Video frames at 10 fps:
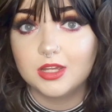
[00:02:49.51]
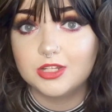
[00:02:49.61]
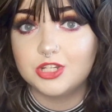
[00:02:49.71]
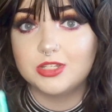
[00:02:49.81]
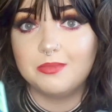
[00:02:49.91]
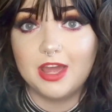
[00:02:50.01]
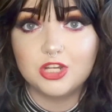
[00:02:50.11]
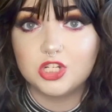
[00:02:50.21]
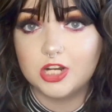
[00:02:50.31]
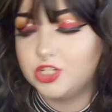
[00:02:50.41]
Just some
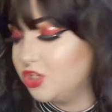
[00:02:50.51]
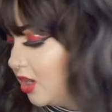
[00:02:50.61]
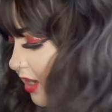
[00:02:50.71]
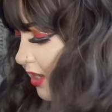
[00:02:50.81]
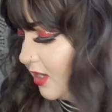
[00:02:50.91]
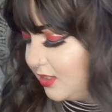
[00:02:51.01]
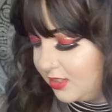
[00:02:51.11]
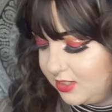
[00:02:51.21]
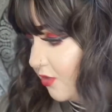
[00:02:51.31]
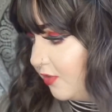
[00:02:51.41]
extra and Trident.
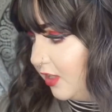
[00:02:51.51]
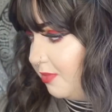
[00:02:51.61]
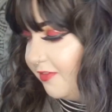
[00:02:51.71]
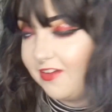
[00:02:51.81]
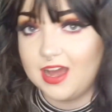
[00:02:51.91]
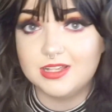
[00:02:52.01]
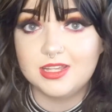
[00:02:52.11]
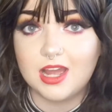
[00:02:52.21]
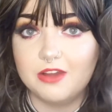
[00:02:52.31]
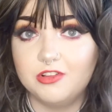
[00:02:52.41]
To really be fast,
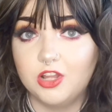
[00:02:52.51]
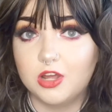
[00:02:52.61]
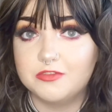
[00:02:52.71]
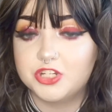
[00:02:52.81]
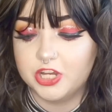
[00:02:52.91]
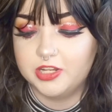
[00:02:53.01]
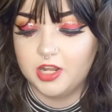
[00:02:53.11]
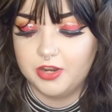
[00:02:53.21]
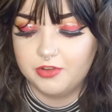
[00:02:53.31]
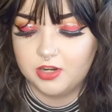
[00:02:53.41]
like I have a lot of shit,
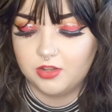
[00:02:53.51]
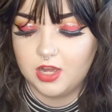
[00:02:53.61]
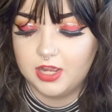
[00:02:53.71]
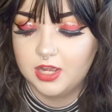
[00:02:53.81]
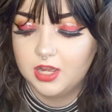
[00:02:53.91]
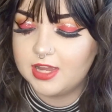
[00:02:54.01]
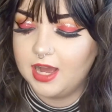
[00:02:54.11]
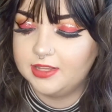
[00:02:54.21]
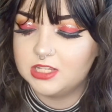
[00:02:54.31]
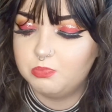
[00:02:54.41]
not even gonna lie.
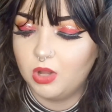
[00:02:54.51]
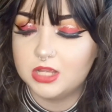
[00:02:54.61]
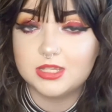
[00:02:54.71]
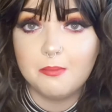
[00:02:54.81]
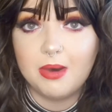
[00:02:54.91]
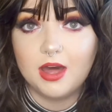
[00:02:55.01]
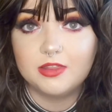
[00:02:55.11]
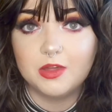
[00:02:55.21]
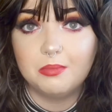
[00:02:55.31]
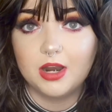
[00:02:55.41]
Cactus Blossom
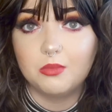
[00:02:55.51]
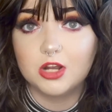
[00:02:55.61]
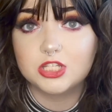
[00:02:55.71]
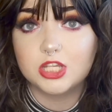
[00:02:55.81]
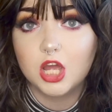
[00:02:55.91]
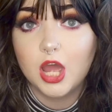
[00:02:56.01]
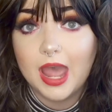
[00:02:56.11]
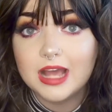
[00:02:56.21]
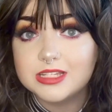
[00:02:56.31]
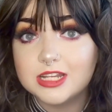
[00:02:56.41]
Bath and Body Works
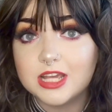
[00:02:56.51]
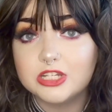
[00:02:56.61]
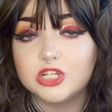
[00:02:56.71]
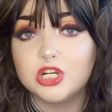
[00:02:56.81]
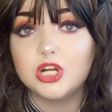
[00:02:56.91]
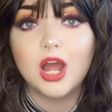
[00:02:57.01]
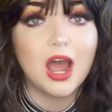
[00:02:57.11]
hand sanitizer.